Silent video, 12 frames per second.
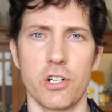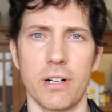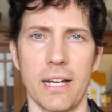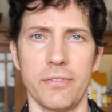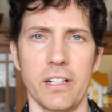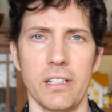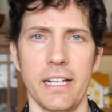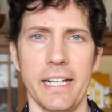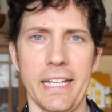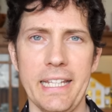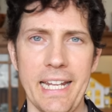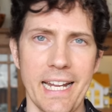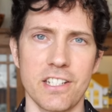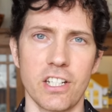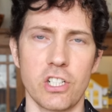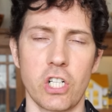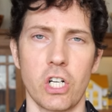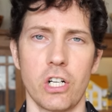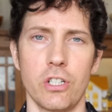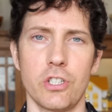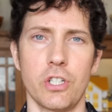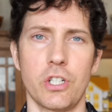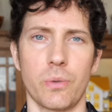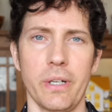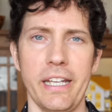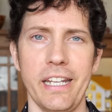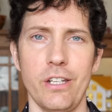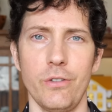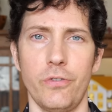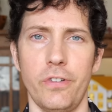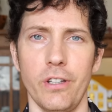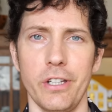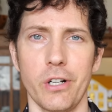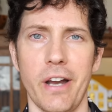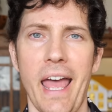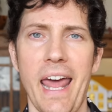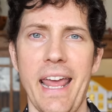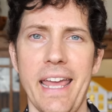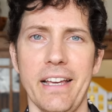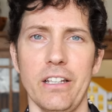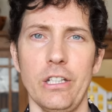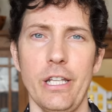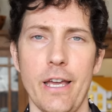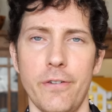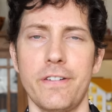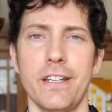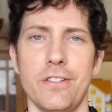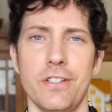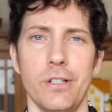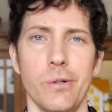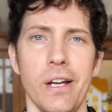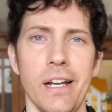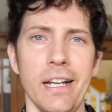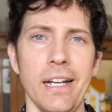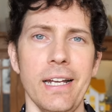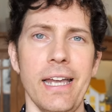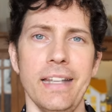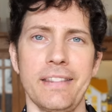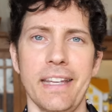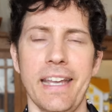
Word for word: traffic light and then as it turns green, you feel your headache lift as you hit the